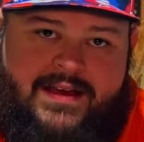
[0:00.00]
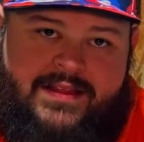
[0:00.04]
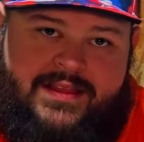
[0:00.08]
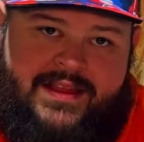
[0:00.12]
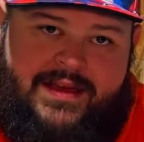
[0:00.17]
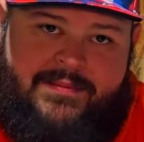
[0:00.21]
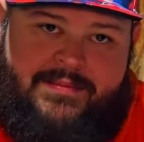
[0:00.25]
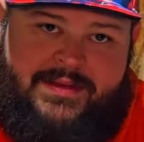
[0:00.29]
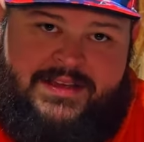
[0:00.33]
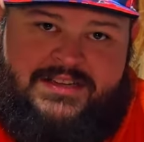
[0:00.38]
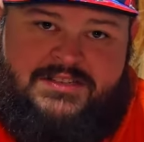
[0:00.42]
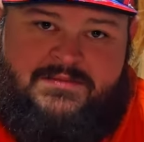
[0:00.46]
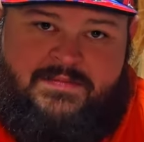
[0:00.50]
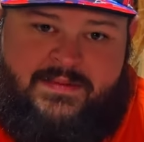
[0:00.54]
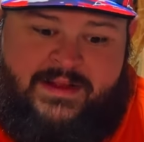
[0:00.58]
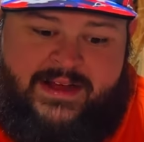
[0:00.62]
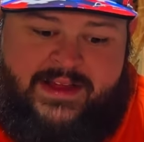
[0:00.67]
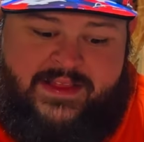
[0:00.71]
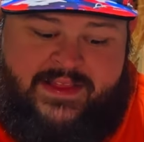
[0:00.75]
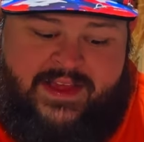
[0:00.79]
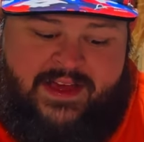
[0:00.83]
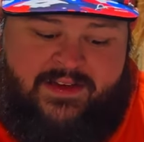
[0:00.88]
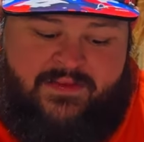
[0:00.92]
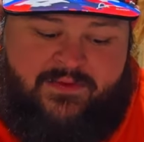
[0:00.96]
And let me
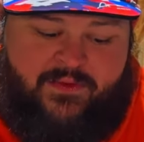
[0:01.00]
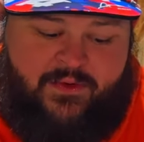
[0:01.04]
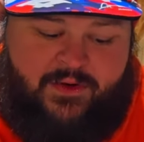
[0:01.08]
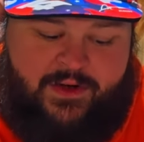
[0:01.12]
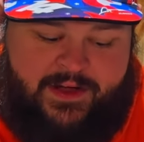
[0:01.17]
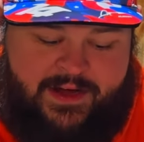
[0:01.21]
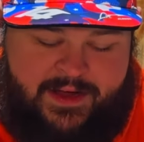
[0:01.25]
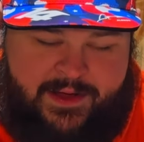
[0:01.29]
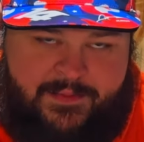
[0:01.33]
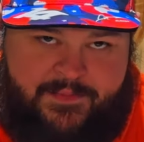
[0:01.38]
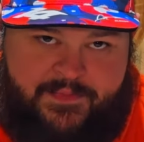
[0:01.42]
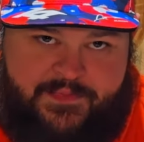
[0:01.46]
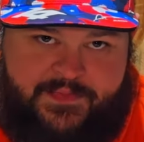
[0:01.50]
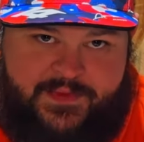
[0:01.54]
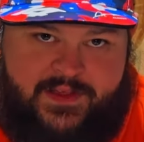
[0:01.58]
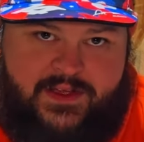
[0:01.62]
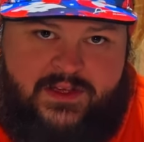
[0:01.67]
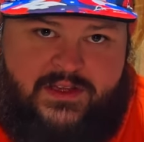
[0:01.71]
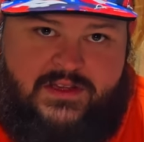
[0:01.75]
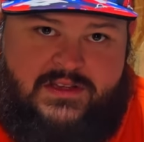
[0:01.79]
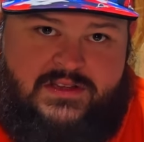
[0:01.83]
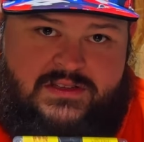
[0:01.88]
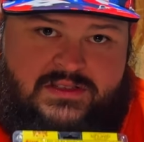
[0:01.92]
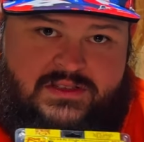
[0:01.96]
explain that for you.
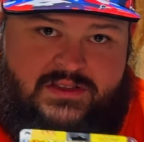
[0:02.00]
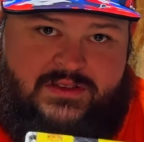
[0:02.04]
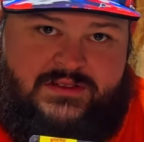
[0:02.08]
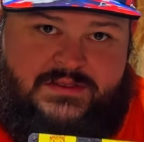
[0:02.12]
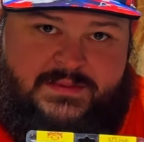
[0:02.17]
So